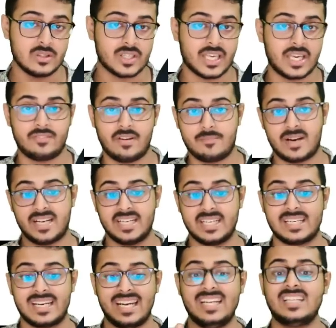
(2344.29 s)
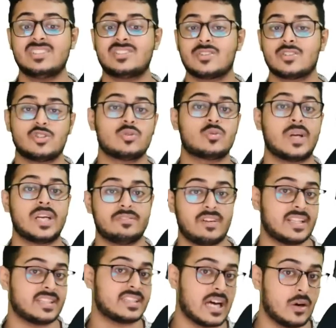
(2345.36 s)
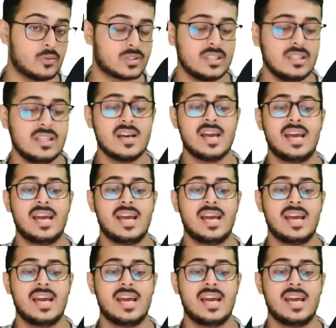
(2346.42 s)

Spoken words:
Okay, if I'm writing rent is equals to 25,000,